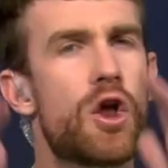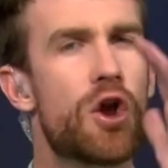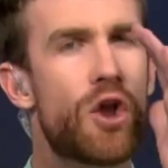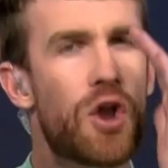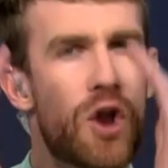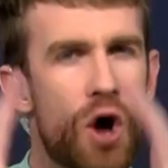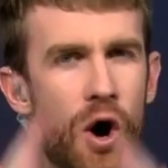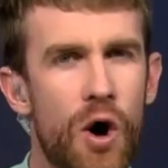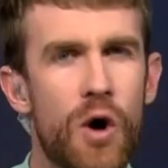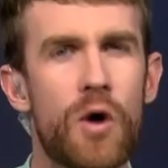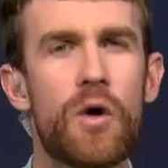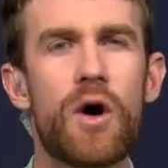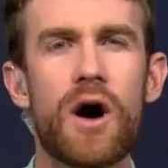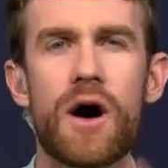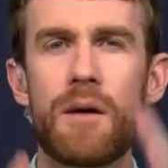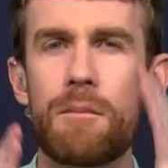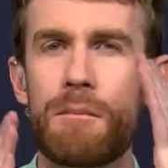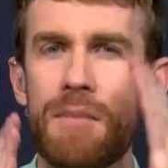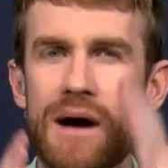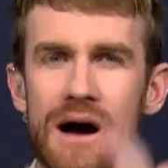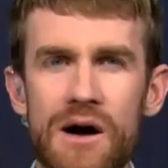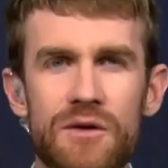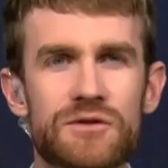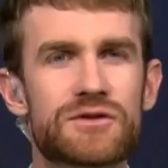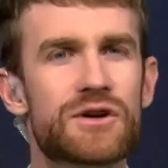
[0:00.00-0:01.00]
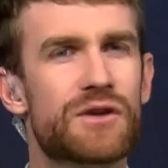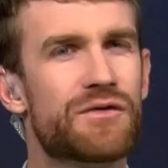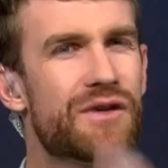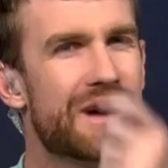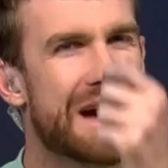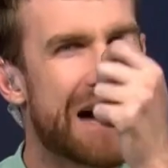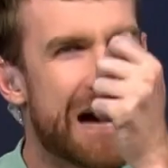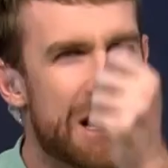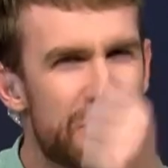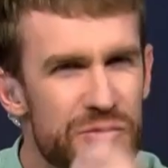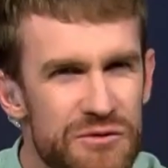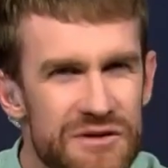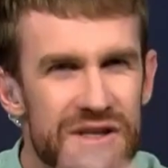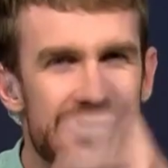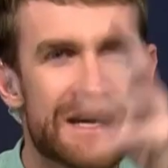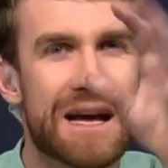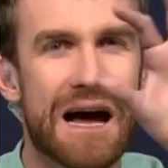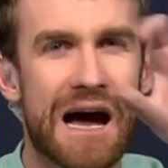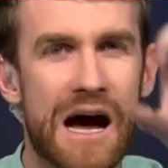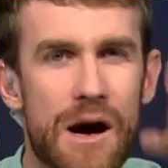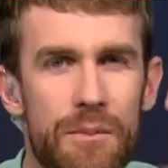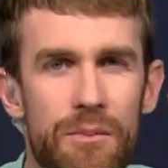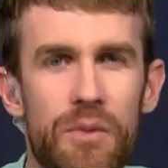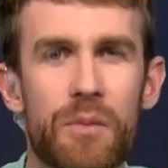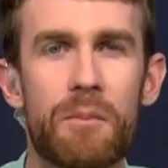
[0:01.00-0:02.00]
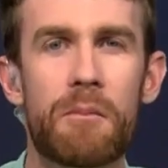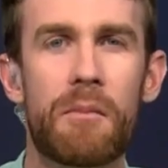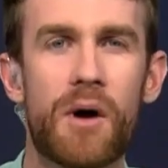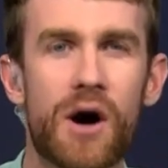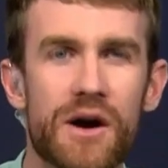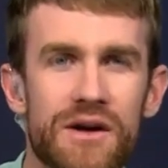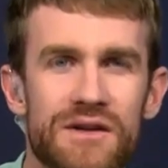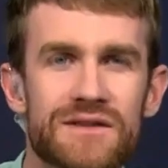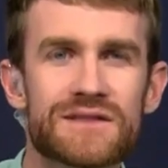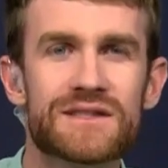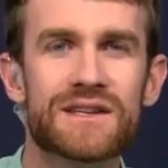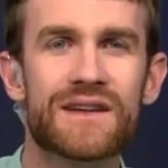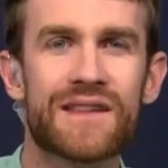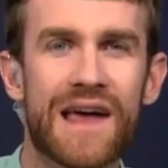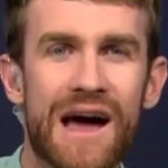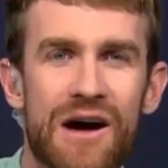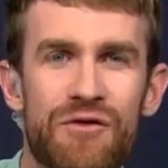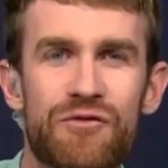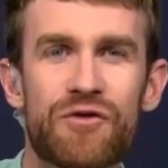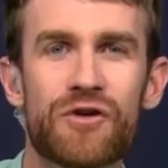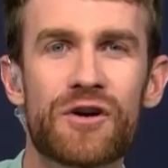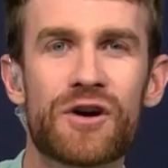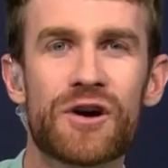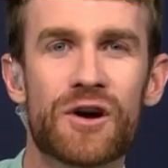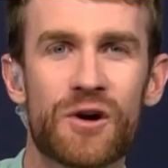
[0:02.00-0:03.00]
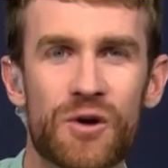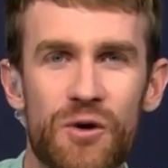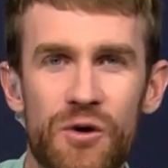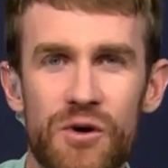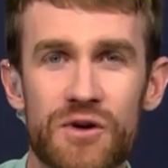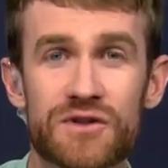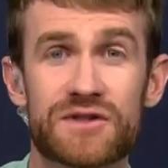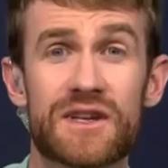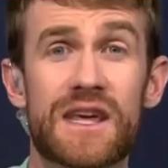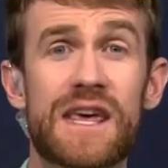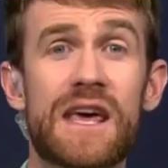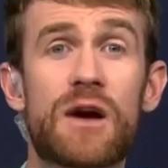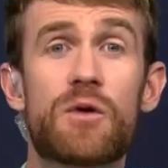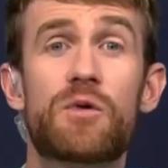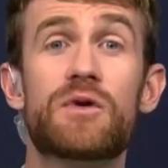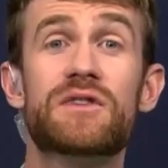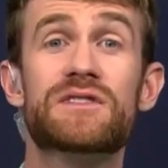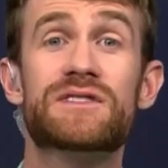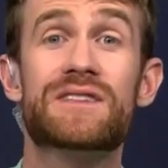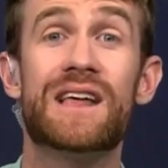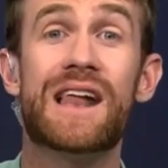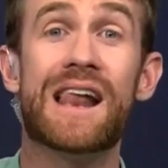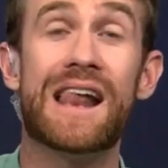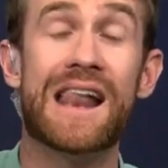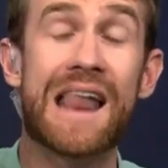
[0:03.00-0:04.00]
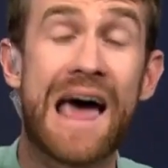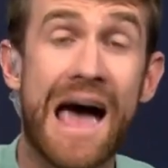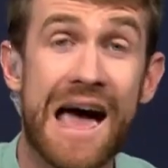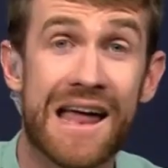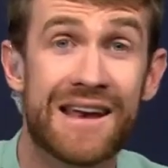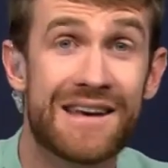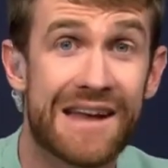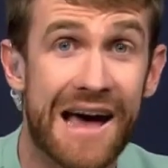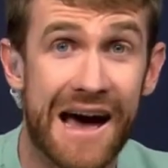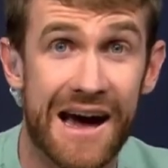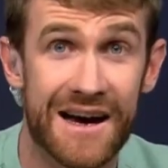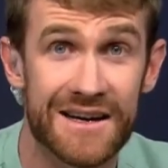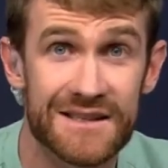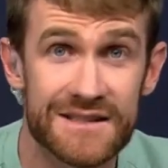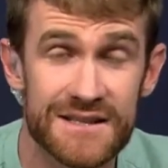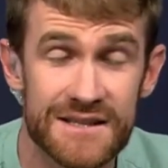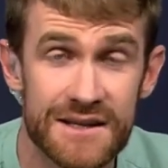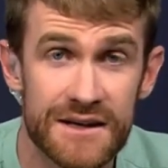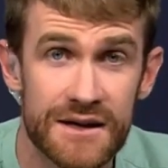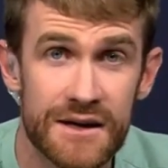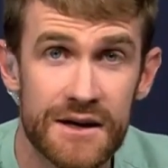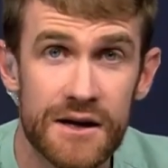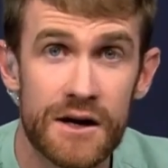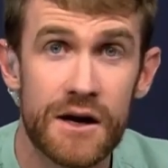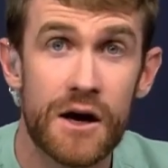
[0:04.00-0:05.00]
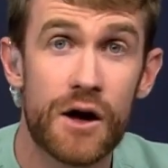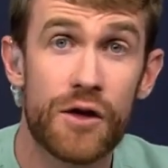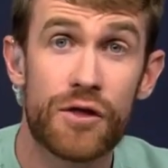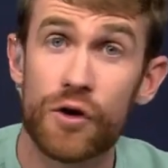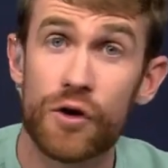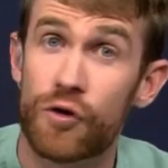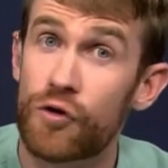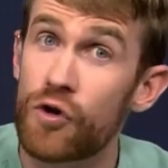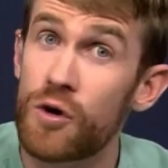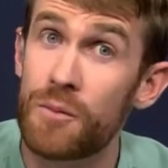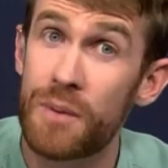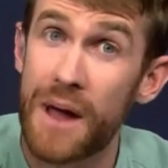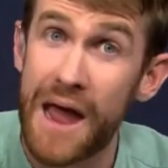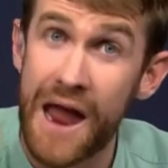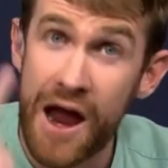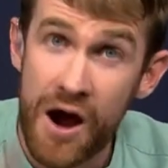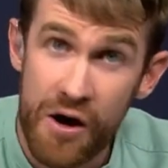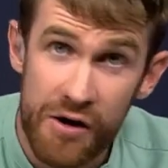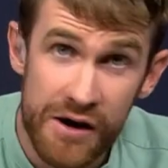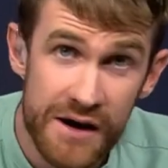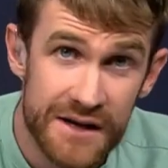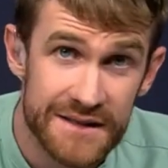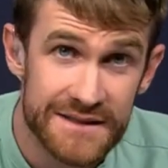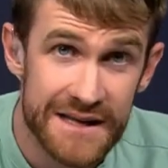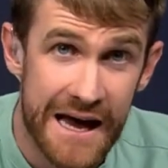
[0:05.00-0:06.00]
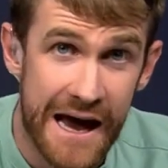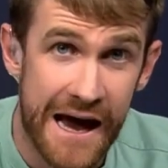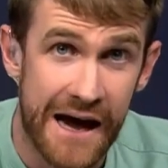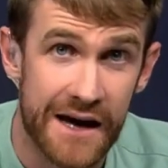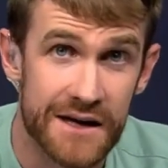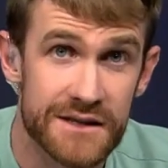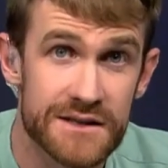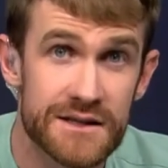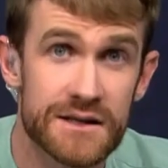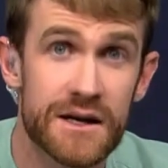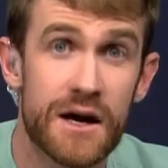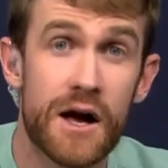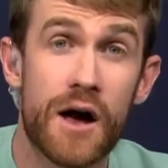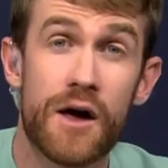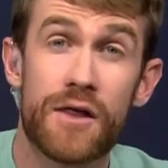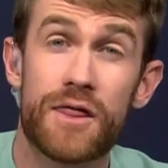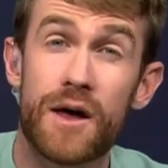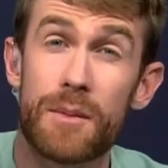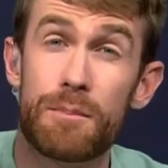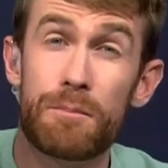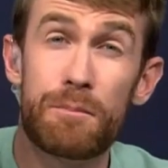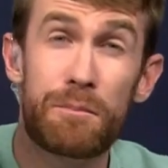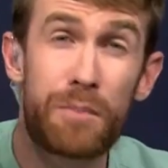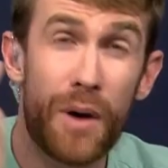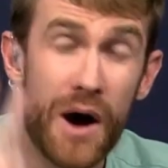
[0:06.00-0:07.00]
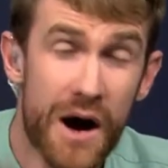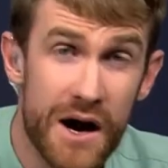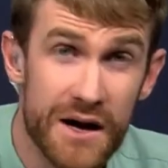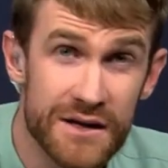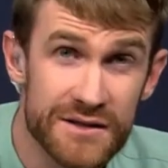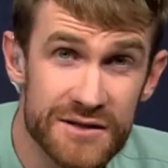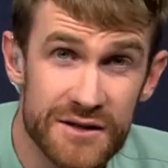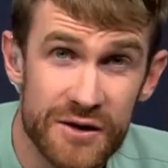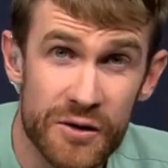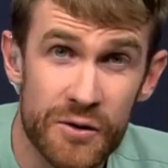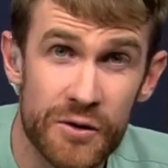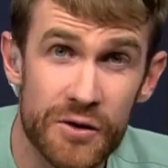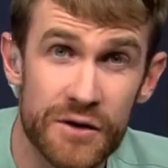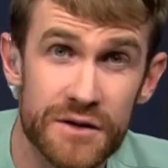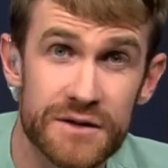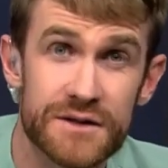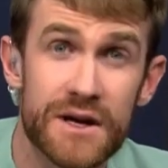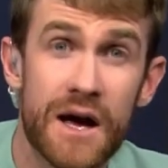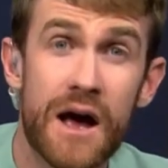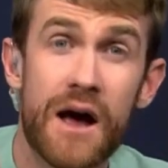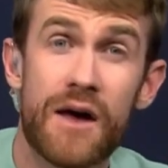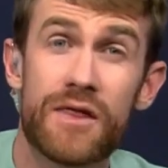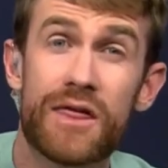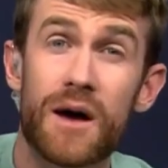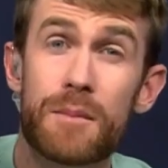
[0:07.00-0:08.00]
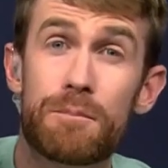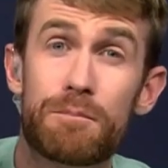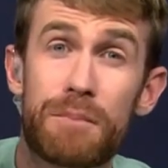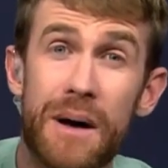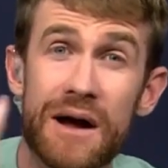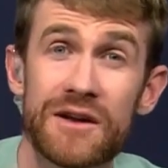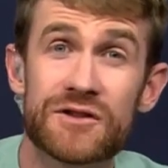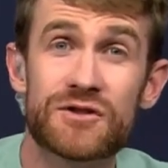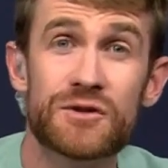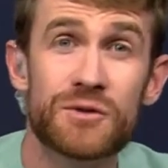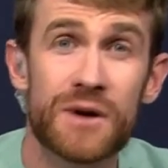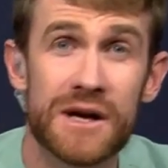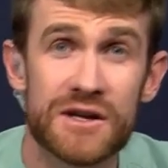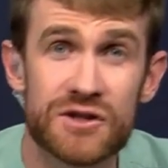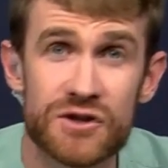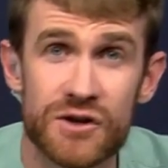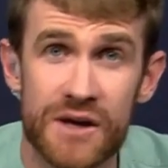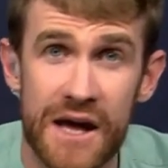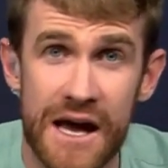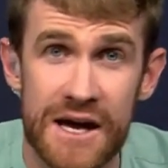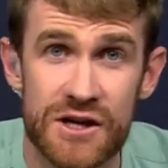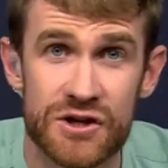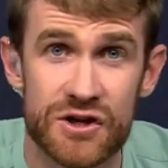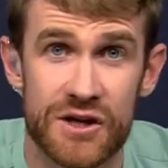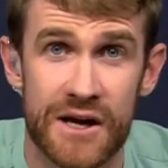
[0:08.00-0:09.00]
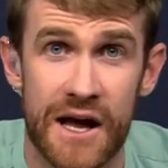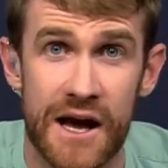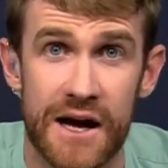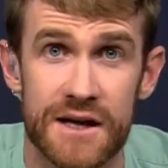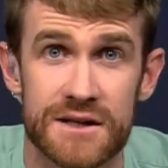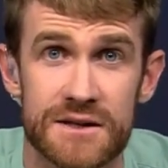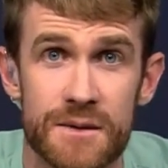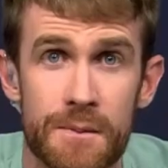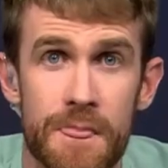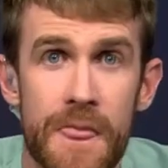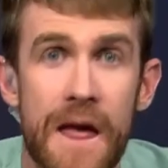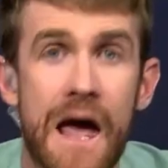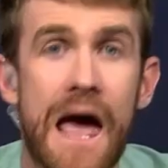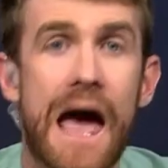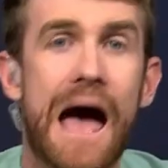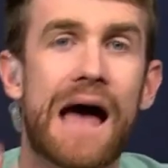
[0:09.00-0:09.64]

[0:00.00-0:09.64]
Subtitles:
No amount of counting up modern South African laws equals the Land Act, the Group Areas Act, the Pass Laws, the Bantu Education Act.